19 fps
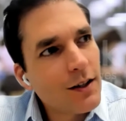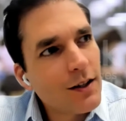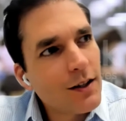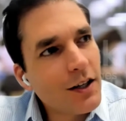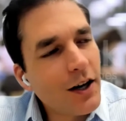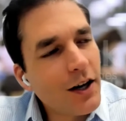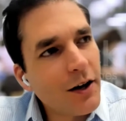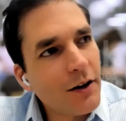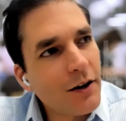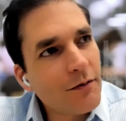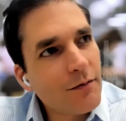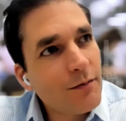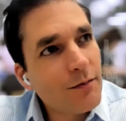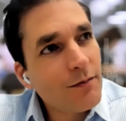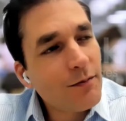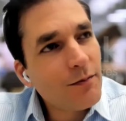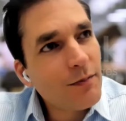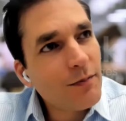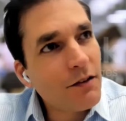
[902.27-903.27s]

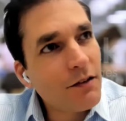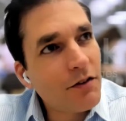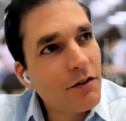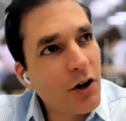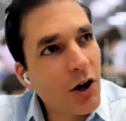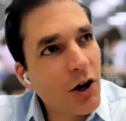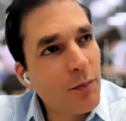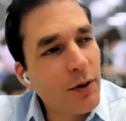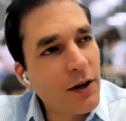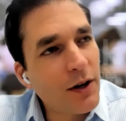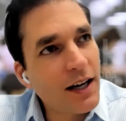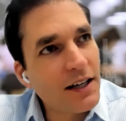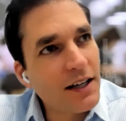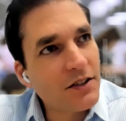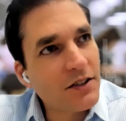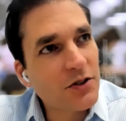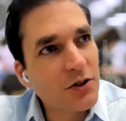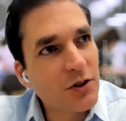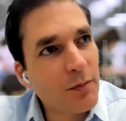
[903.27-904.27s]
if you open
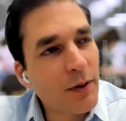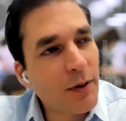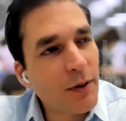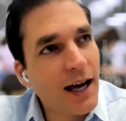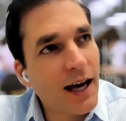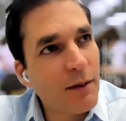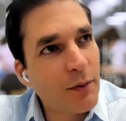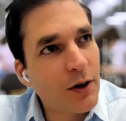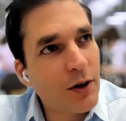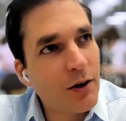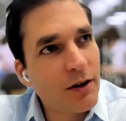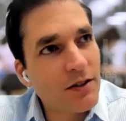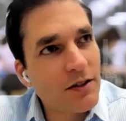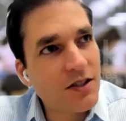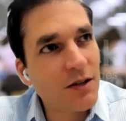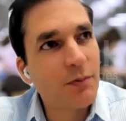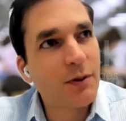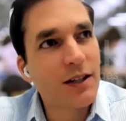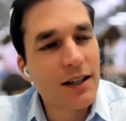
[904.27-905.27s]
any sort of paper, and
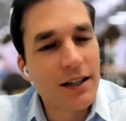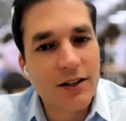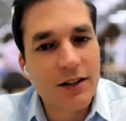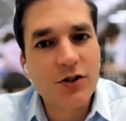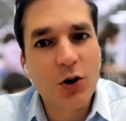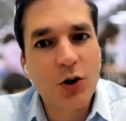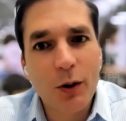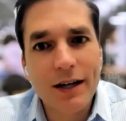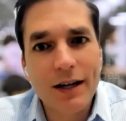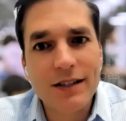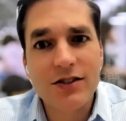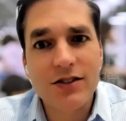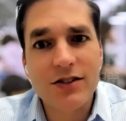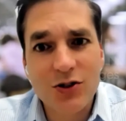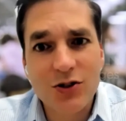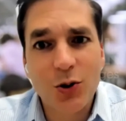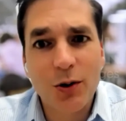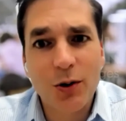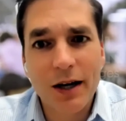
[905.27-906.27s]
typically there's always a
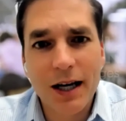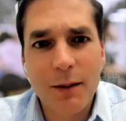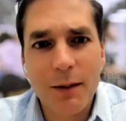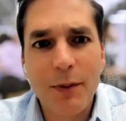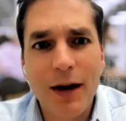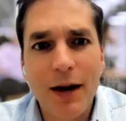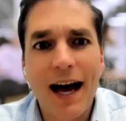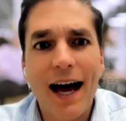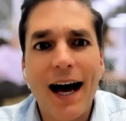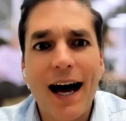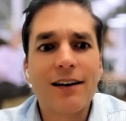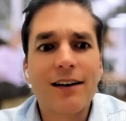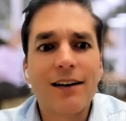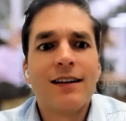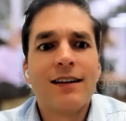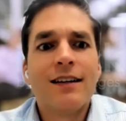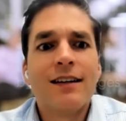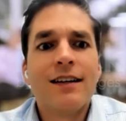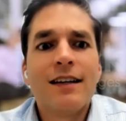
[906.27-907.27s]
story about
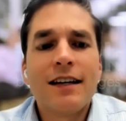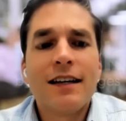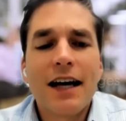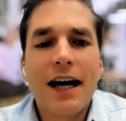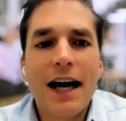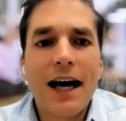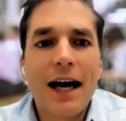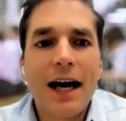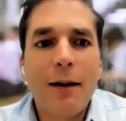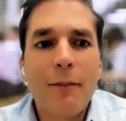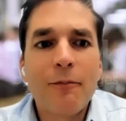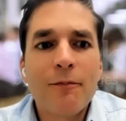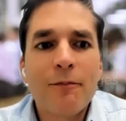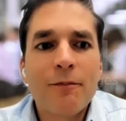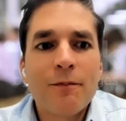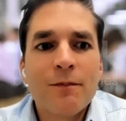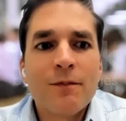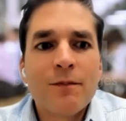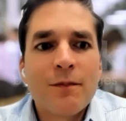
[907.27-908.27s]

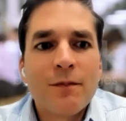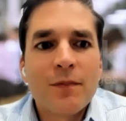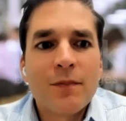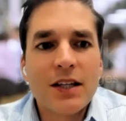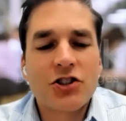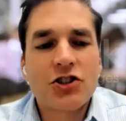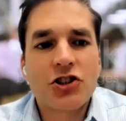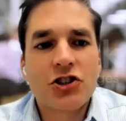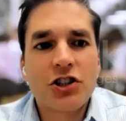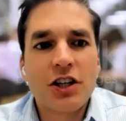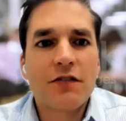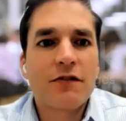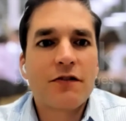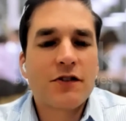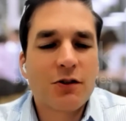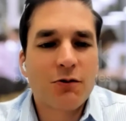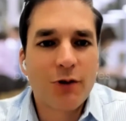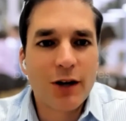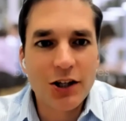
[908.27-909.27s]
this
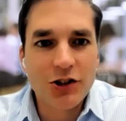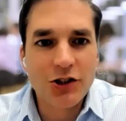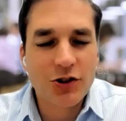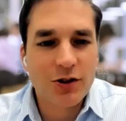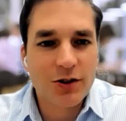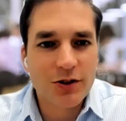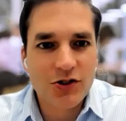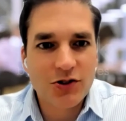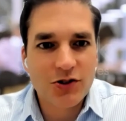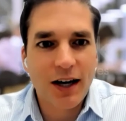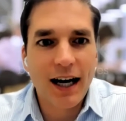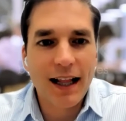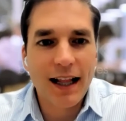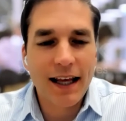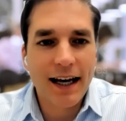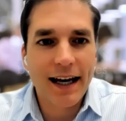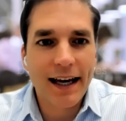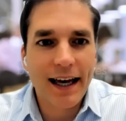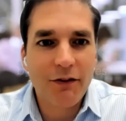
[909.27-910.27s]
shift to regional
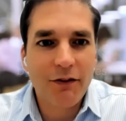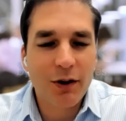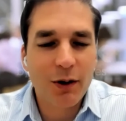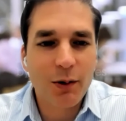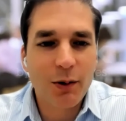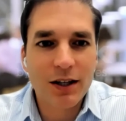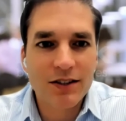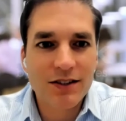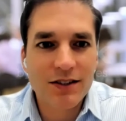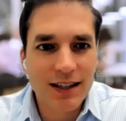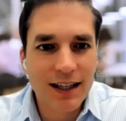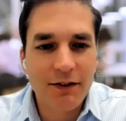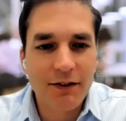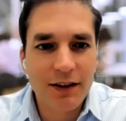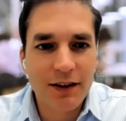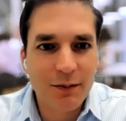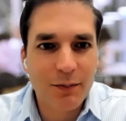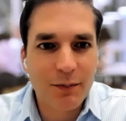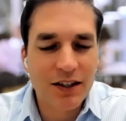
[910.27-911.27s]
Australia, everyone's
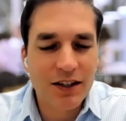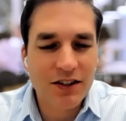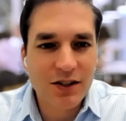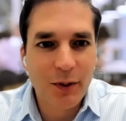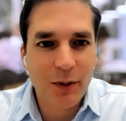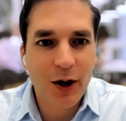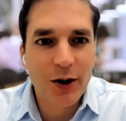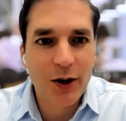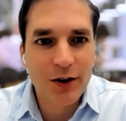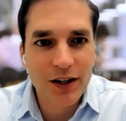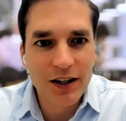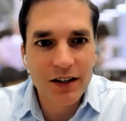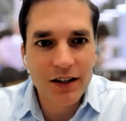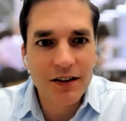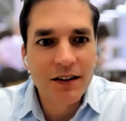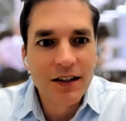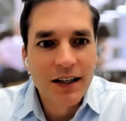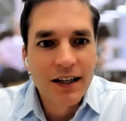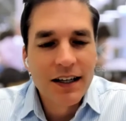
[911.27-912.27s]
leaving the big smoke
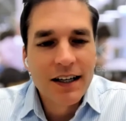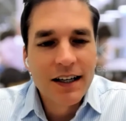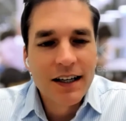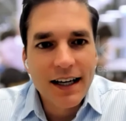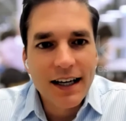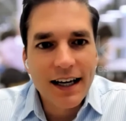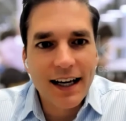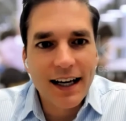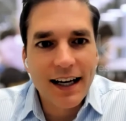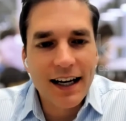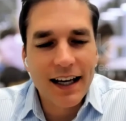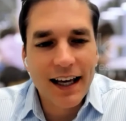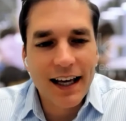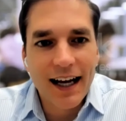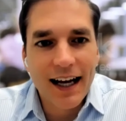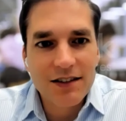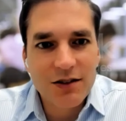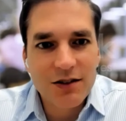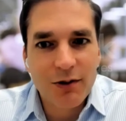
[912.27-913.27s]
and heading
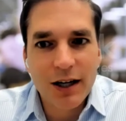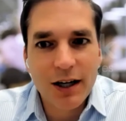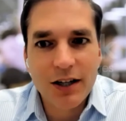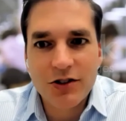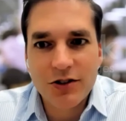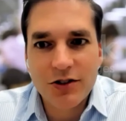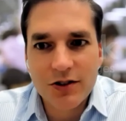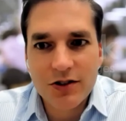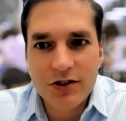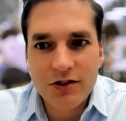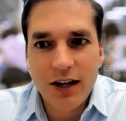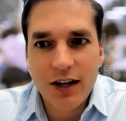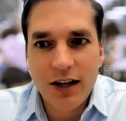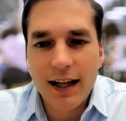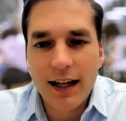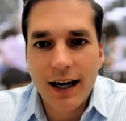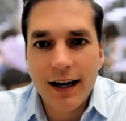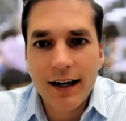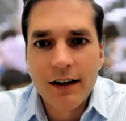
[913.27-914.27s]
out to regional
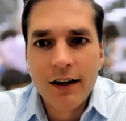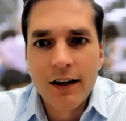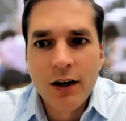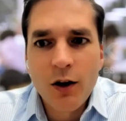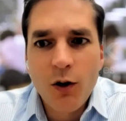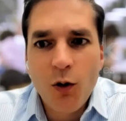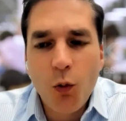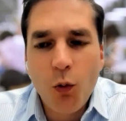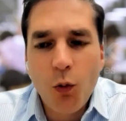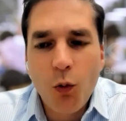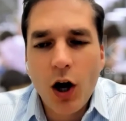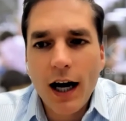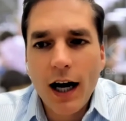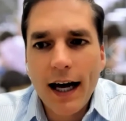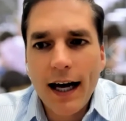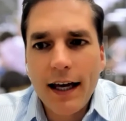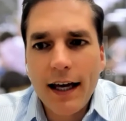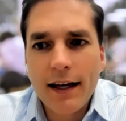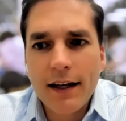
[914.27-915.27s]
Australia.
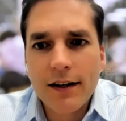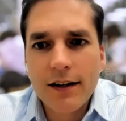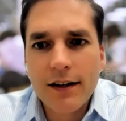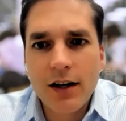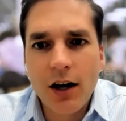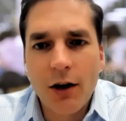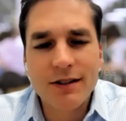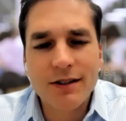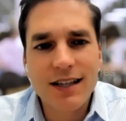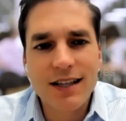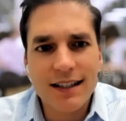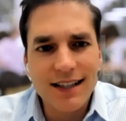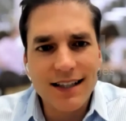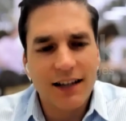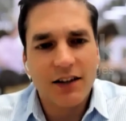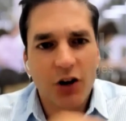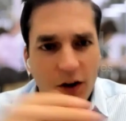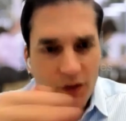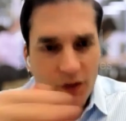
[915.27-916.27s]
Why, is
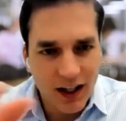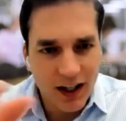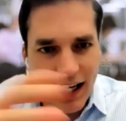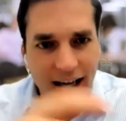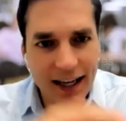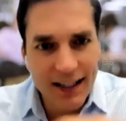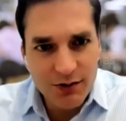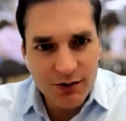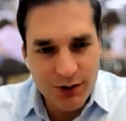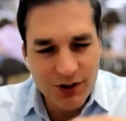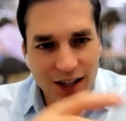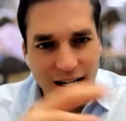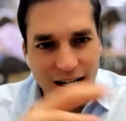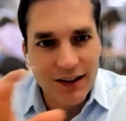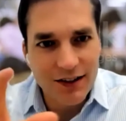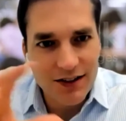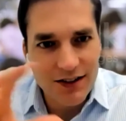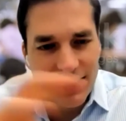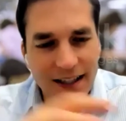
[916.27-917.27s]
that not the case? We're
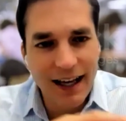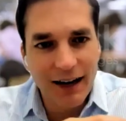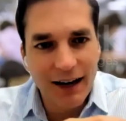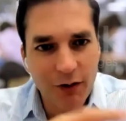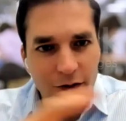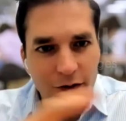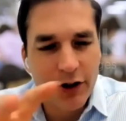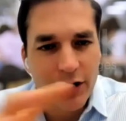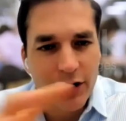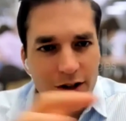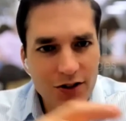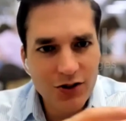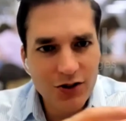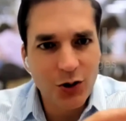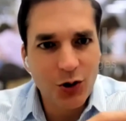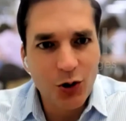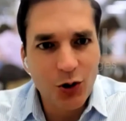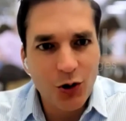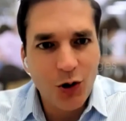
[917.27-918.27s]
starting to see that reverse,
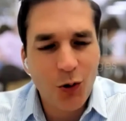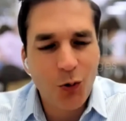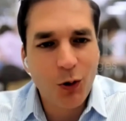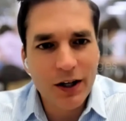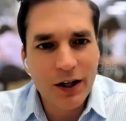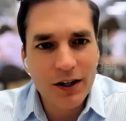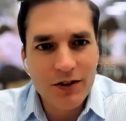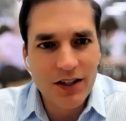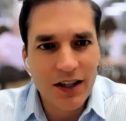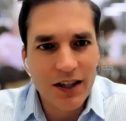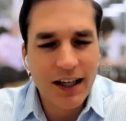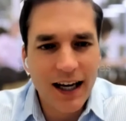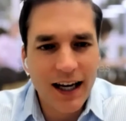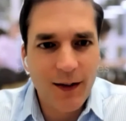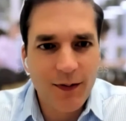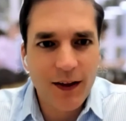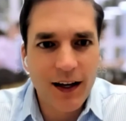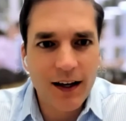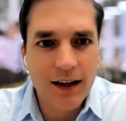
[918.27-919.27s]
or what are you seeing
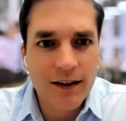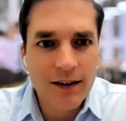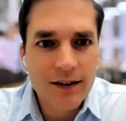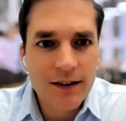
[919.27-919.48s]
out there?